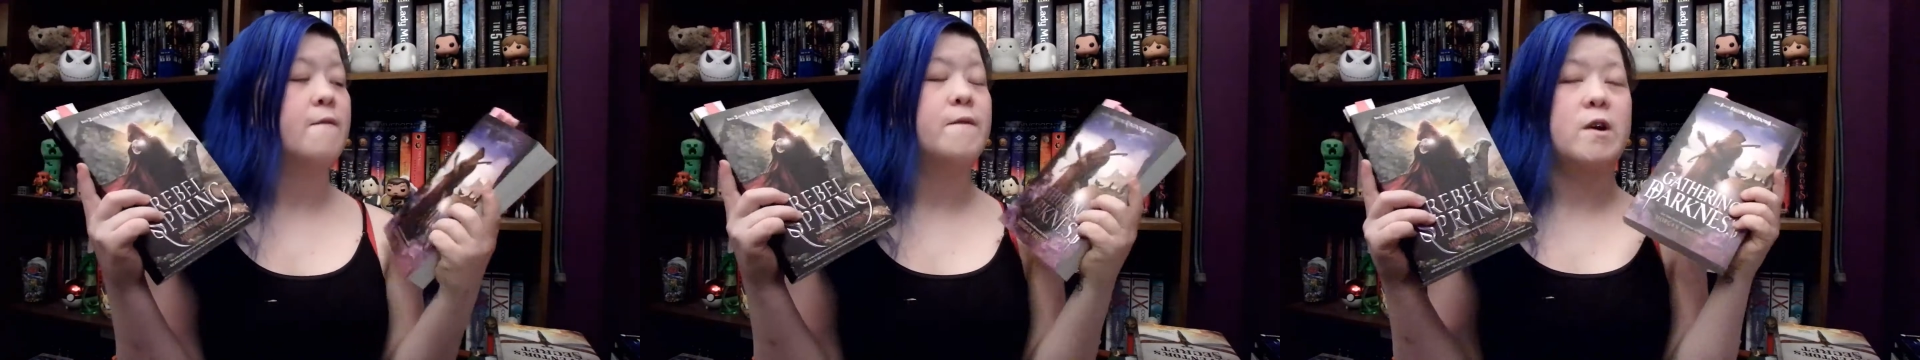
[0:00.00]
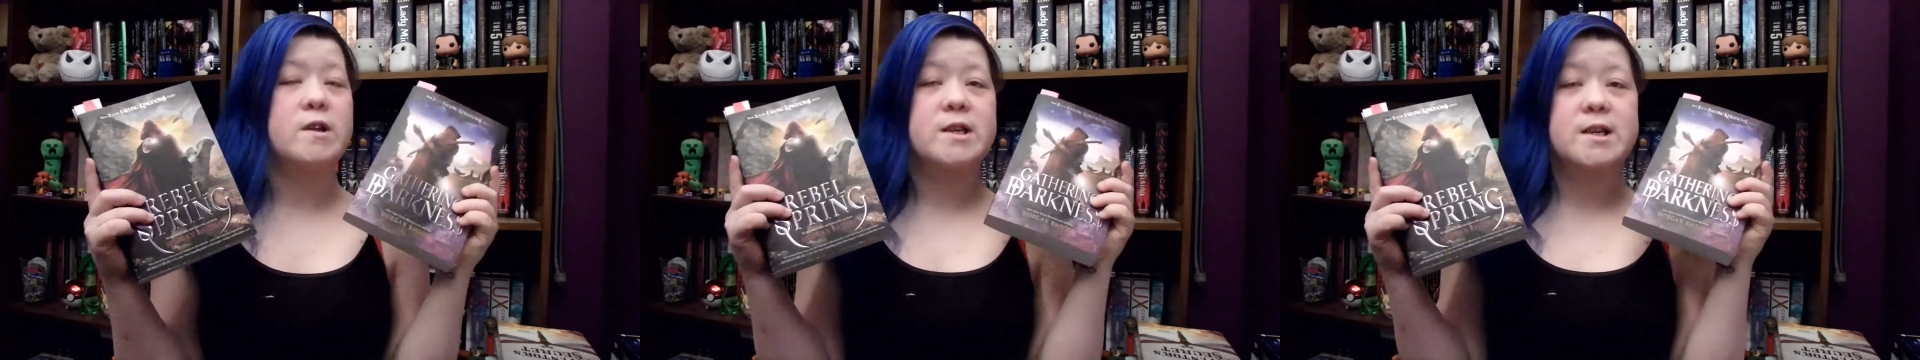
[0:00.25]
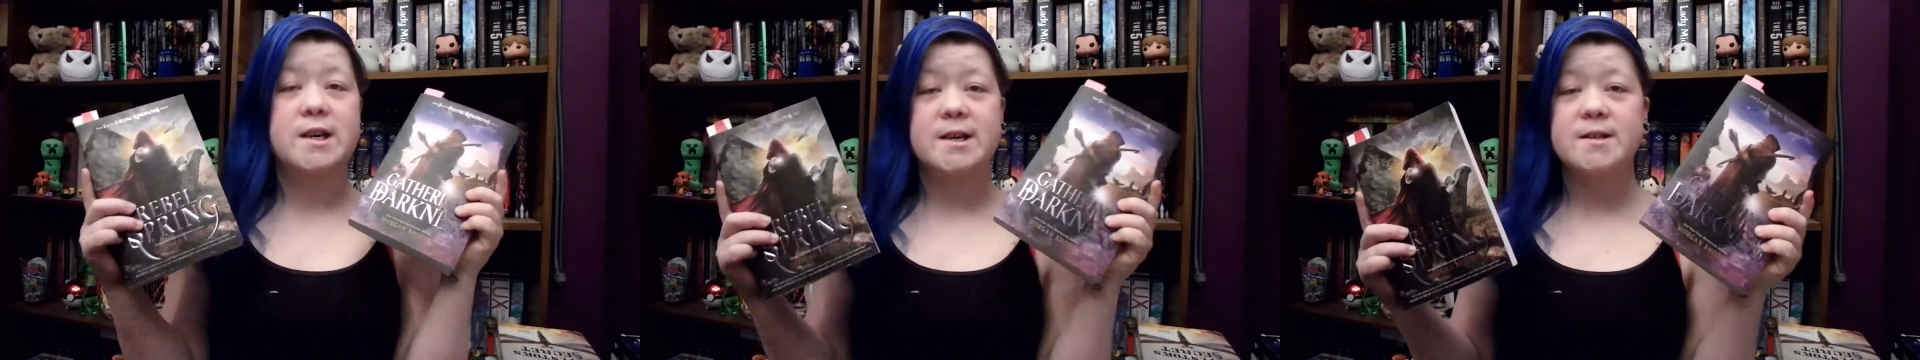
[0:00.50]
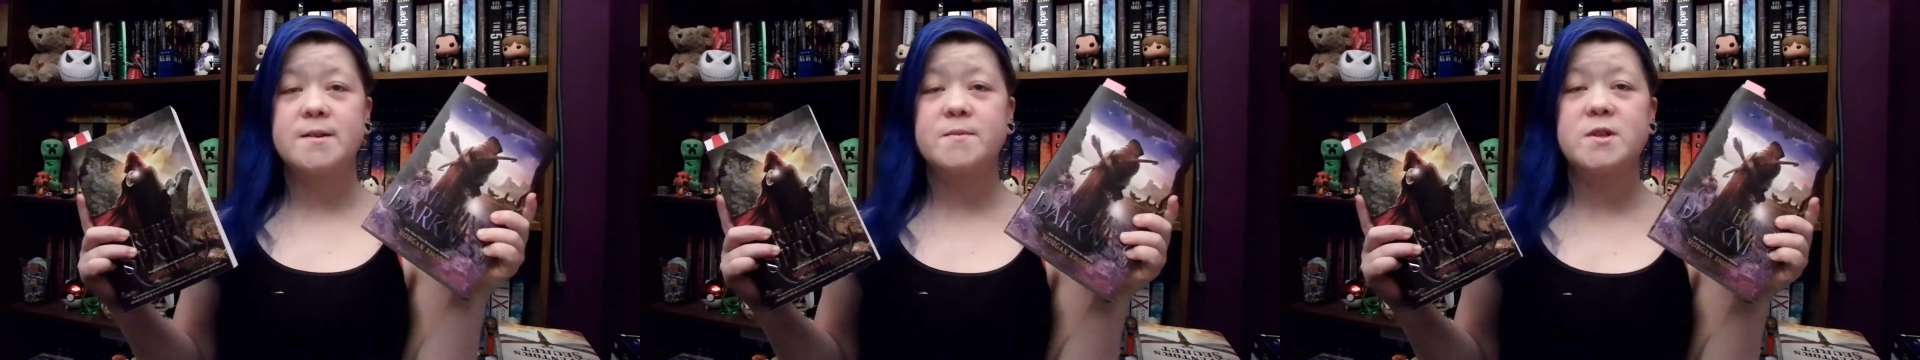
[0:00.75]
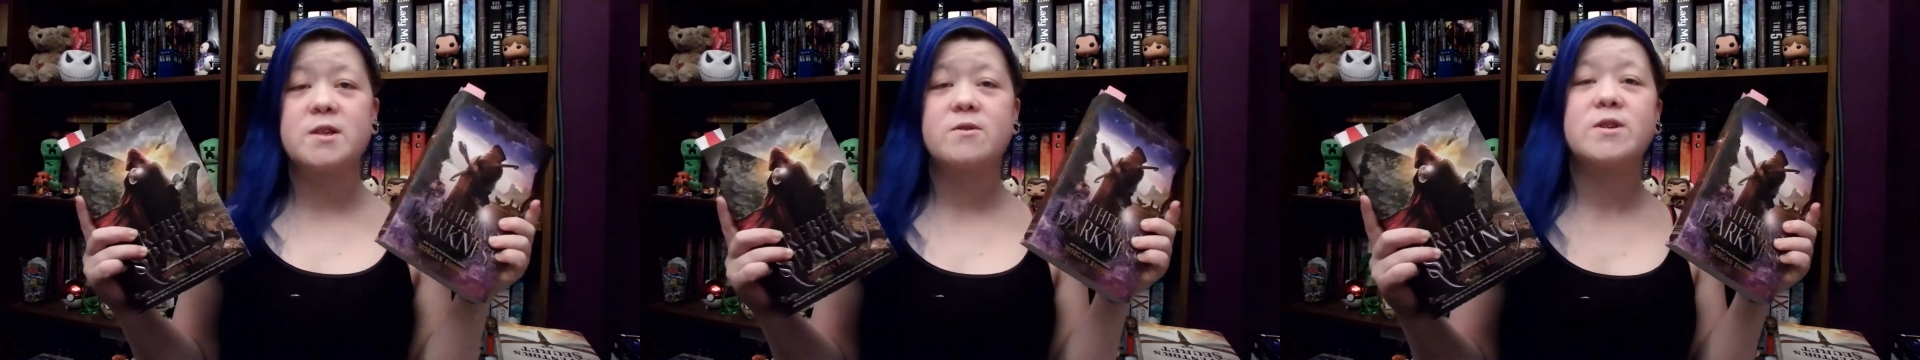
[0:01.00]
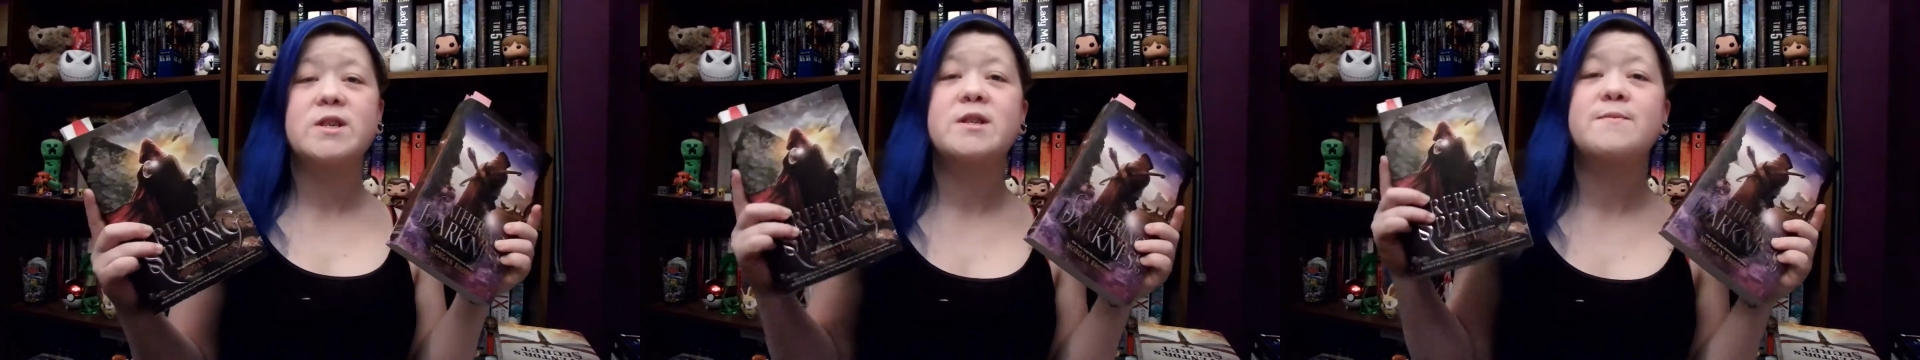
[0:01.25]
Falling Kingdom
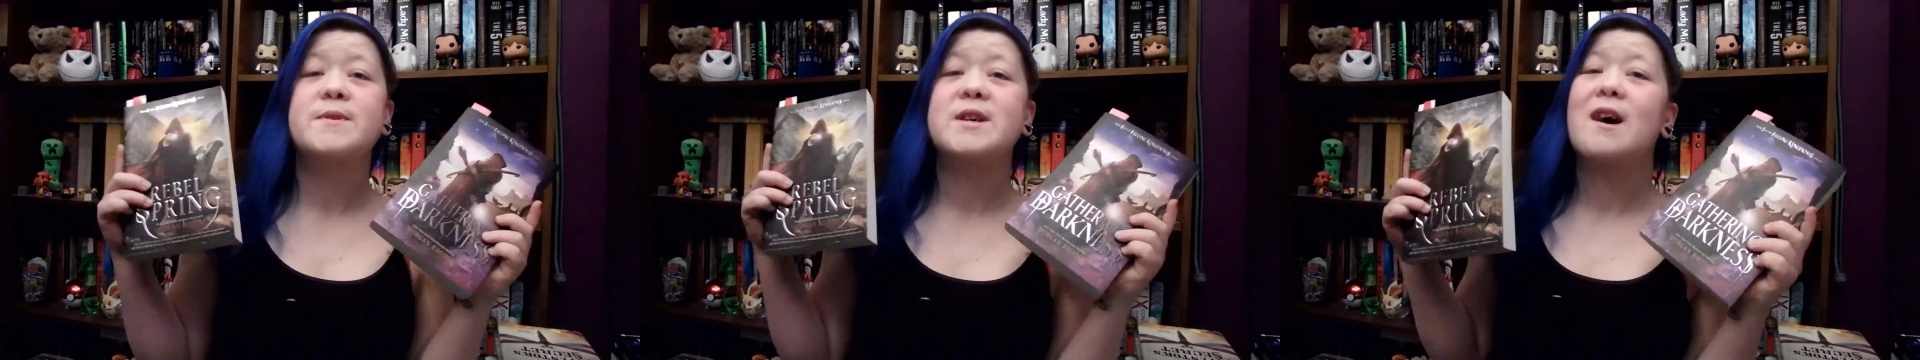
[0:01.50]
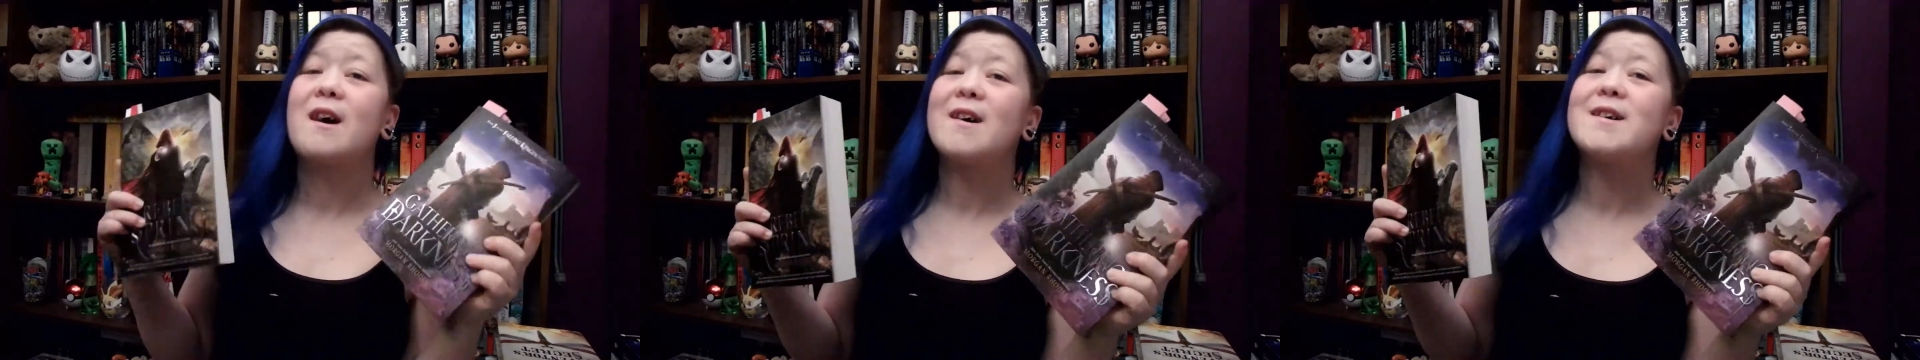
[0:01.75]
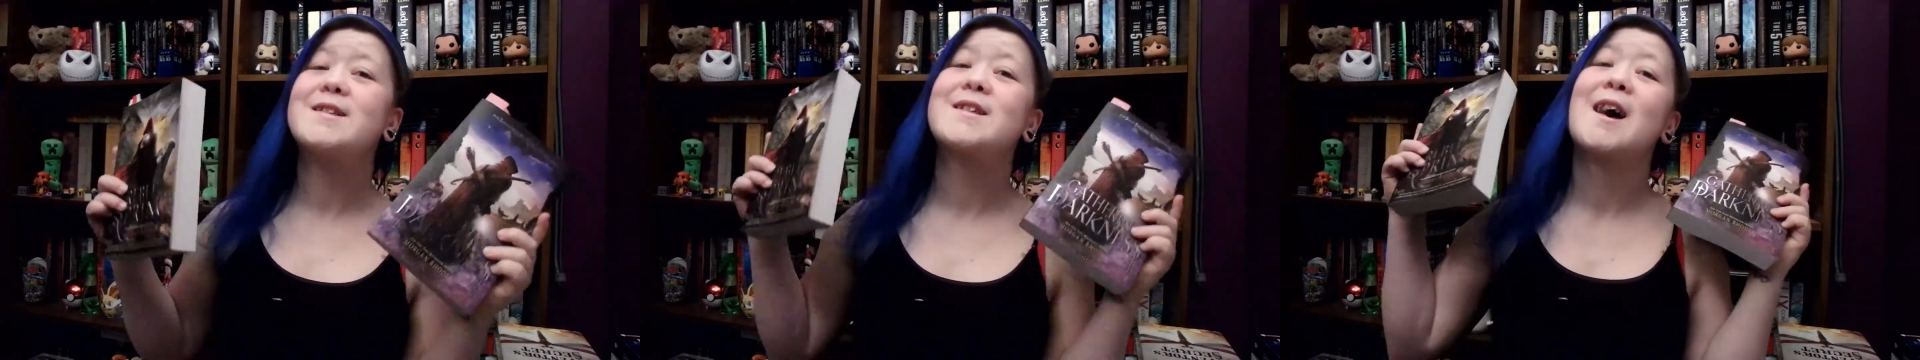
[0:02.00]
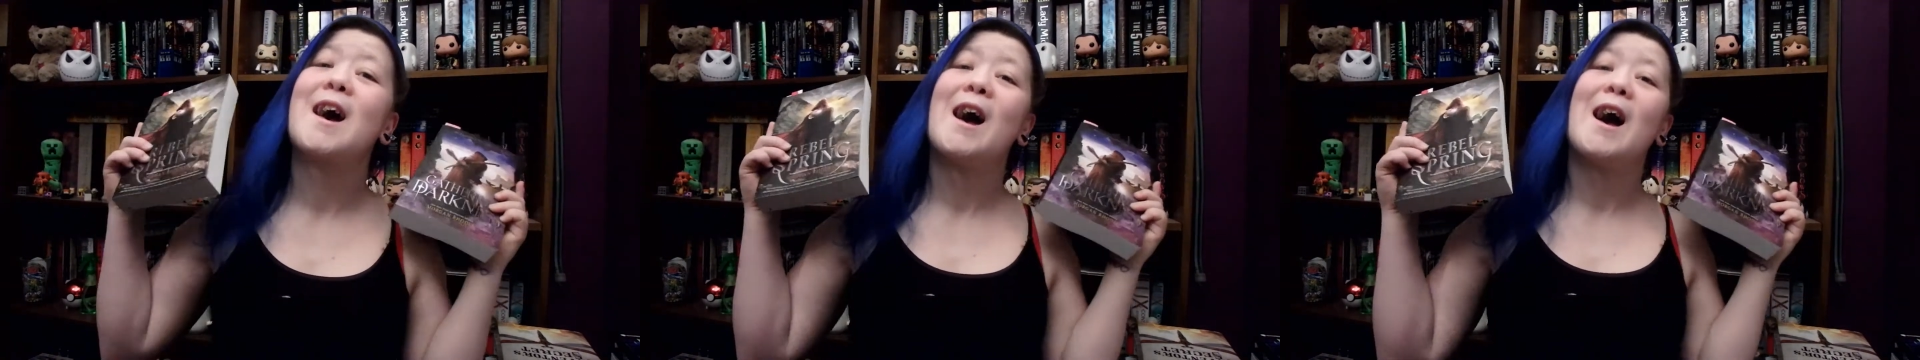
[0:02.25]
series because